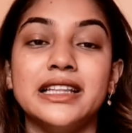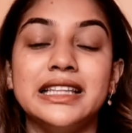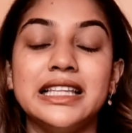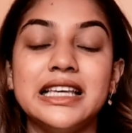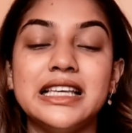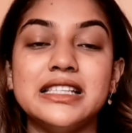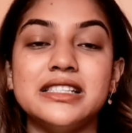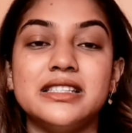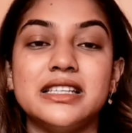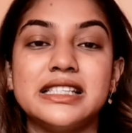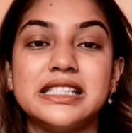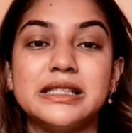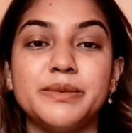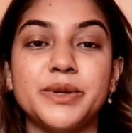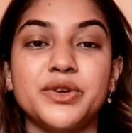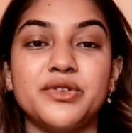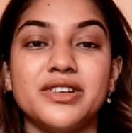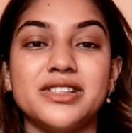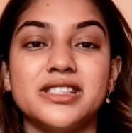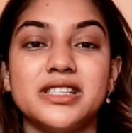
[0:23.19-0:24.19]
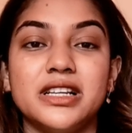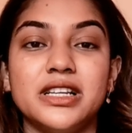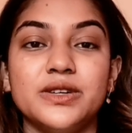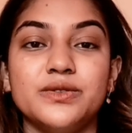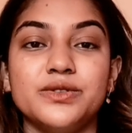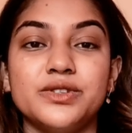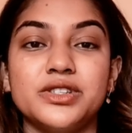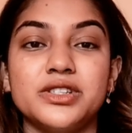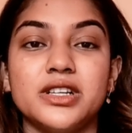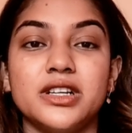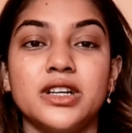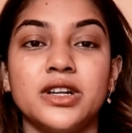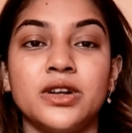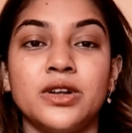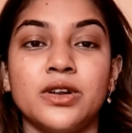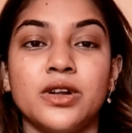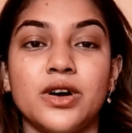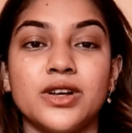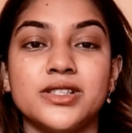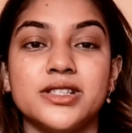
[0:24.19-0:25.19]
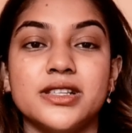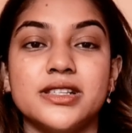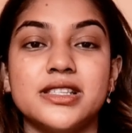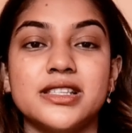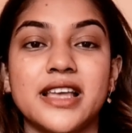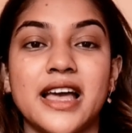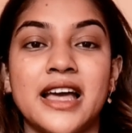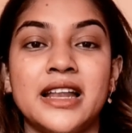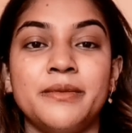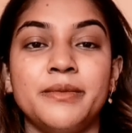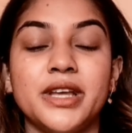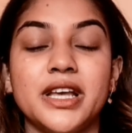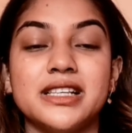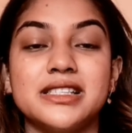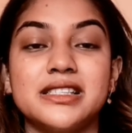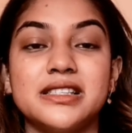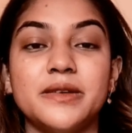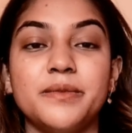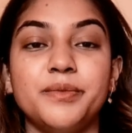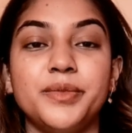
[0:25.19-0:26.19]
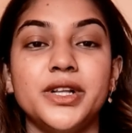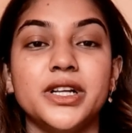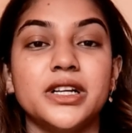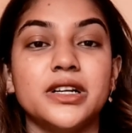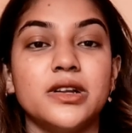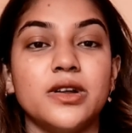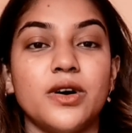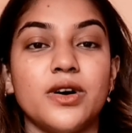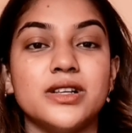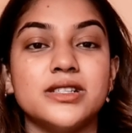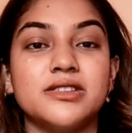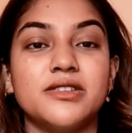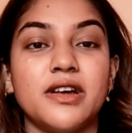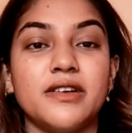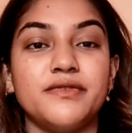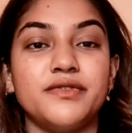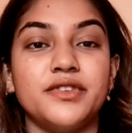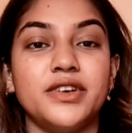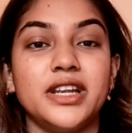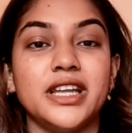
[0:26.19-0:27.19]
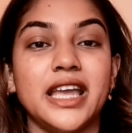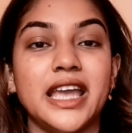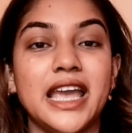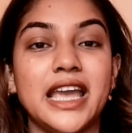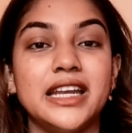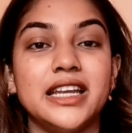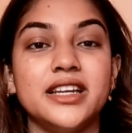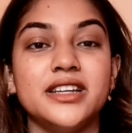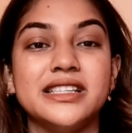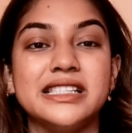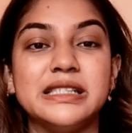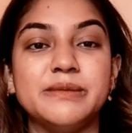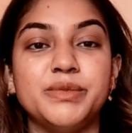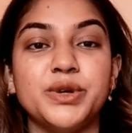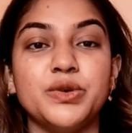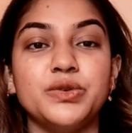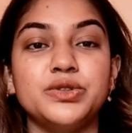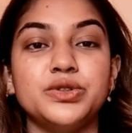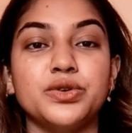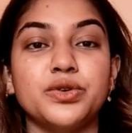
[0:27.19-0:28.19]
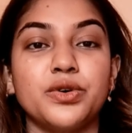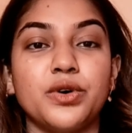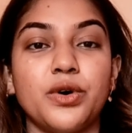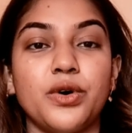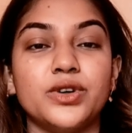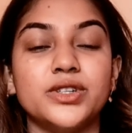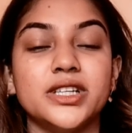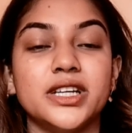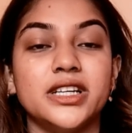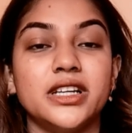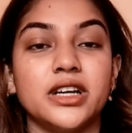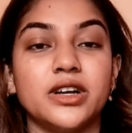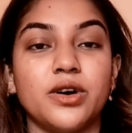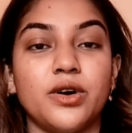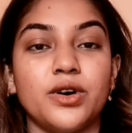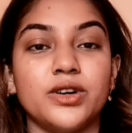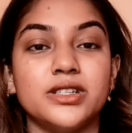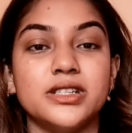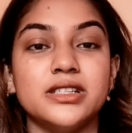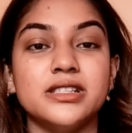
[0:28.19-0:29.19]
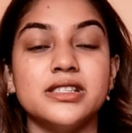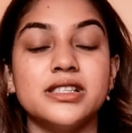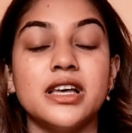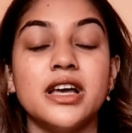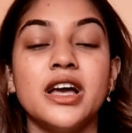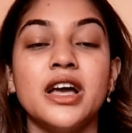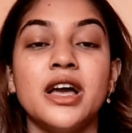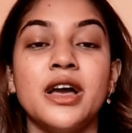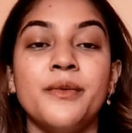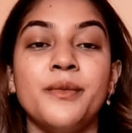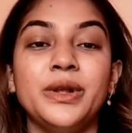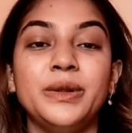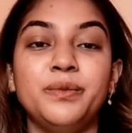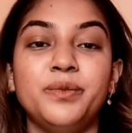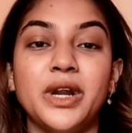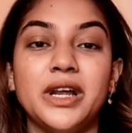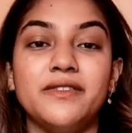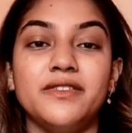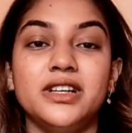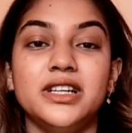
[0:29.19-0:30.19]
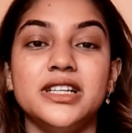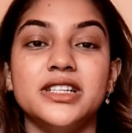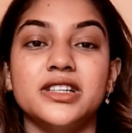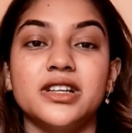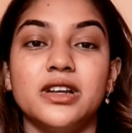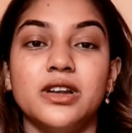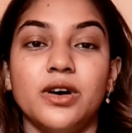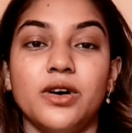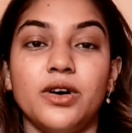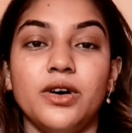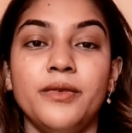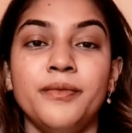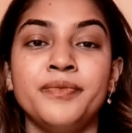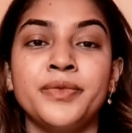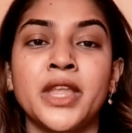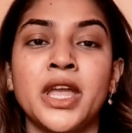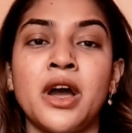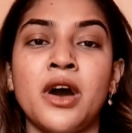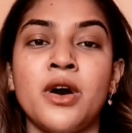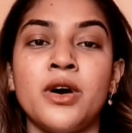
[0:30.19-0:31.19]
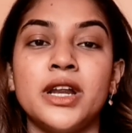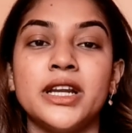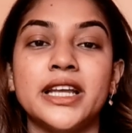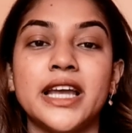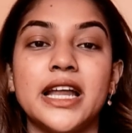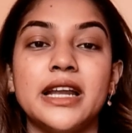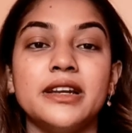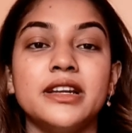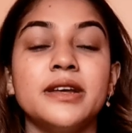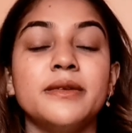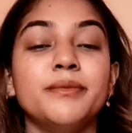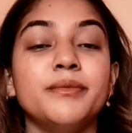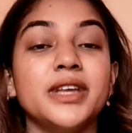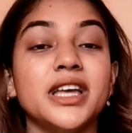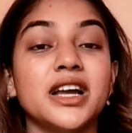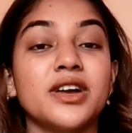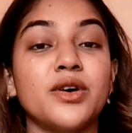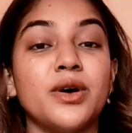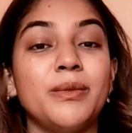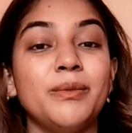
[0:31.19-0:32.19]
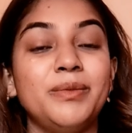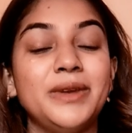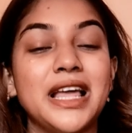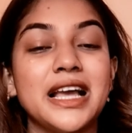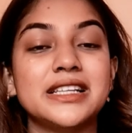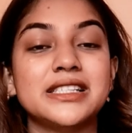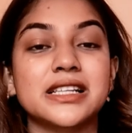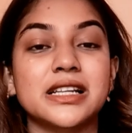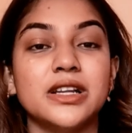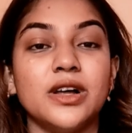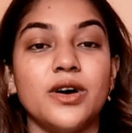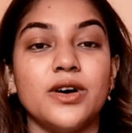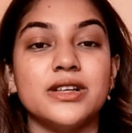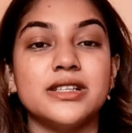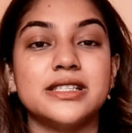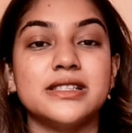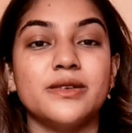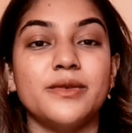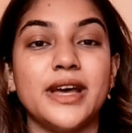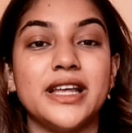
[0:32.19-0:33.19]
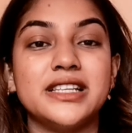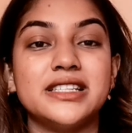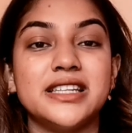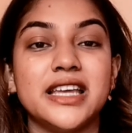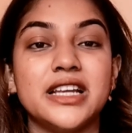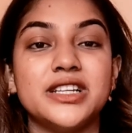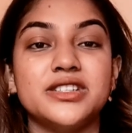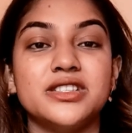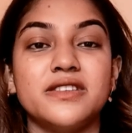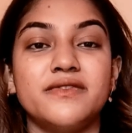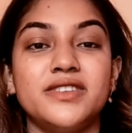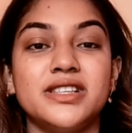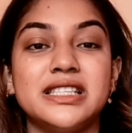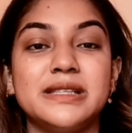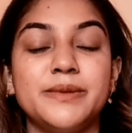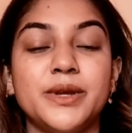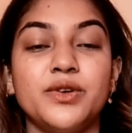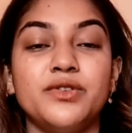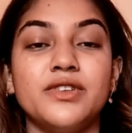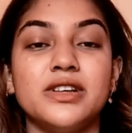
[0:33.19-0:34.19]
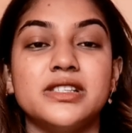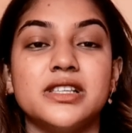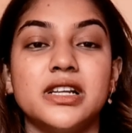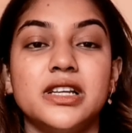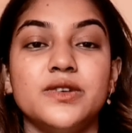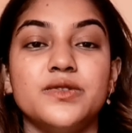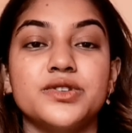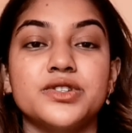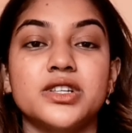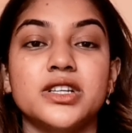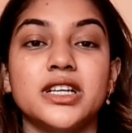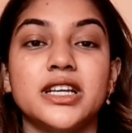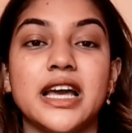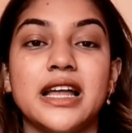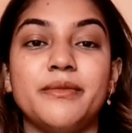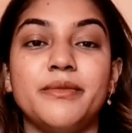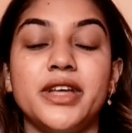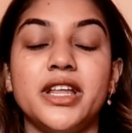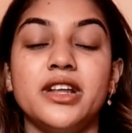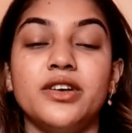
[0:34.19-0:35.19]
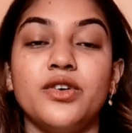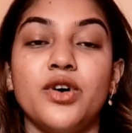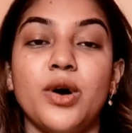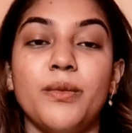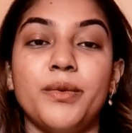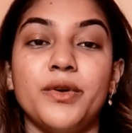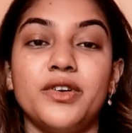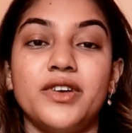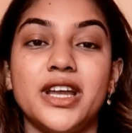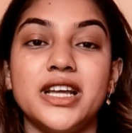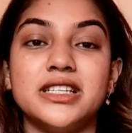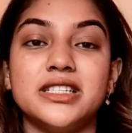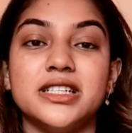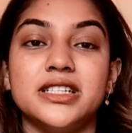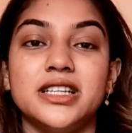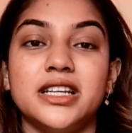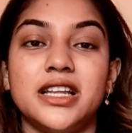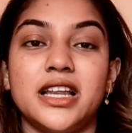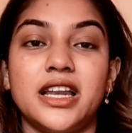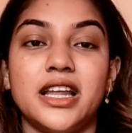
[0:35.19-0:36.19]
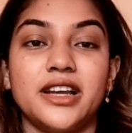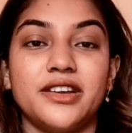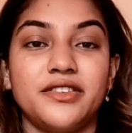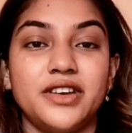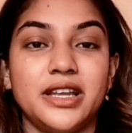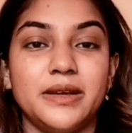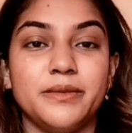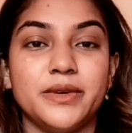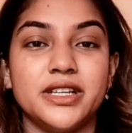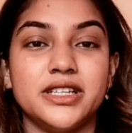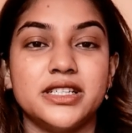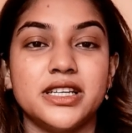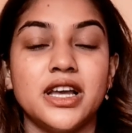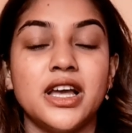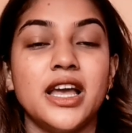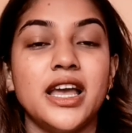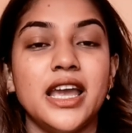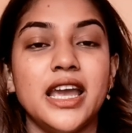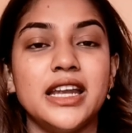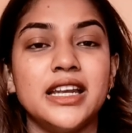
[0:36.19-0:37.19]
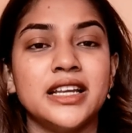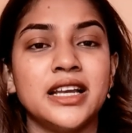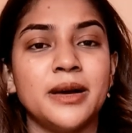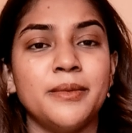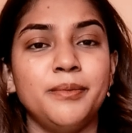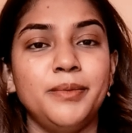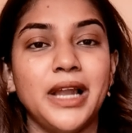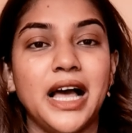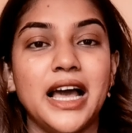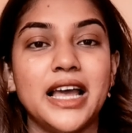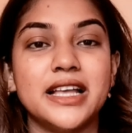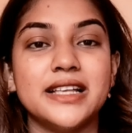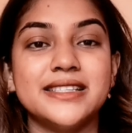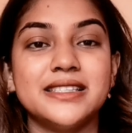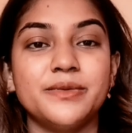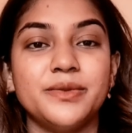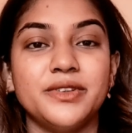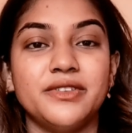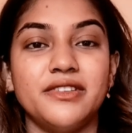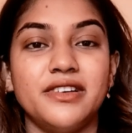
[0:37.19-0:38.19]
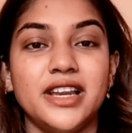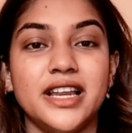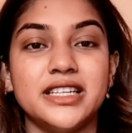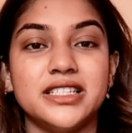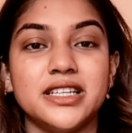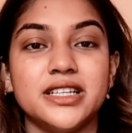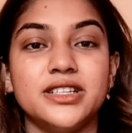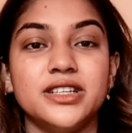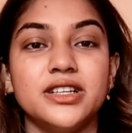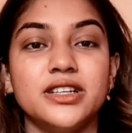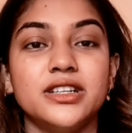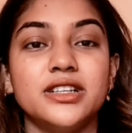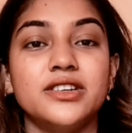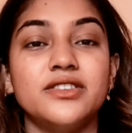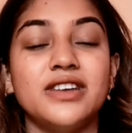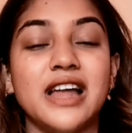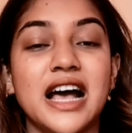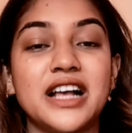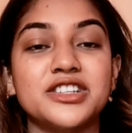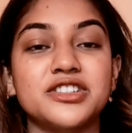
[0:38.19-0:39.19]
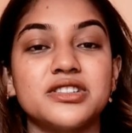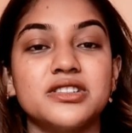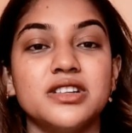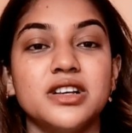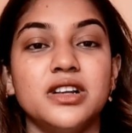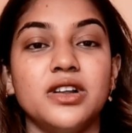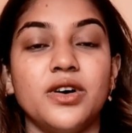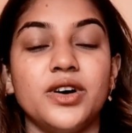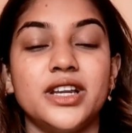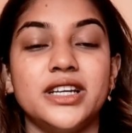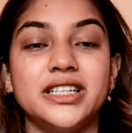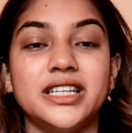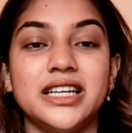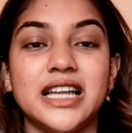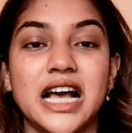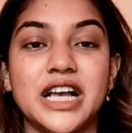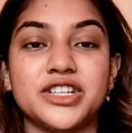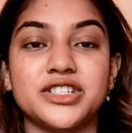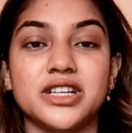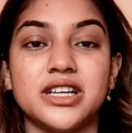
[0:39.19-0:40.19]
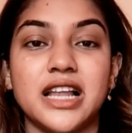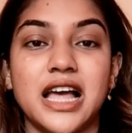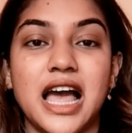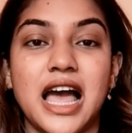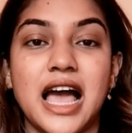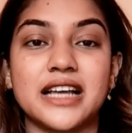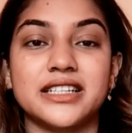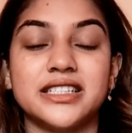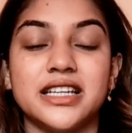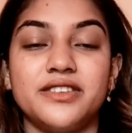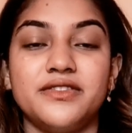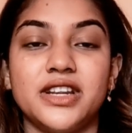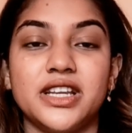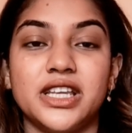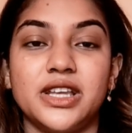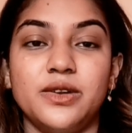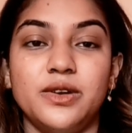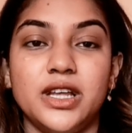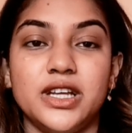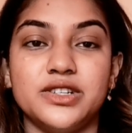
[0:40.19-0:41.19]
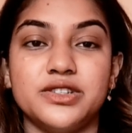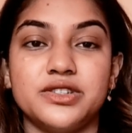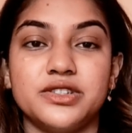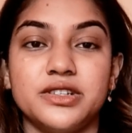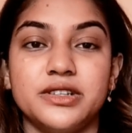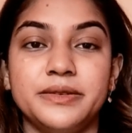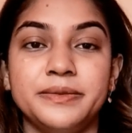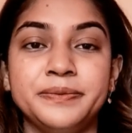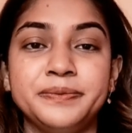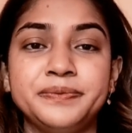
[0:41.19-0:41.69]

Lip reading: These dispute resolution clauses can be a simple clause referring any dispute to court in accordance with prevalent law, or it can be a complex clause where stages of dispute resolution can be incorporated in an agreement in compliance with related national or international act and regulation.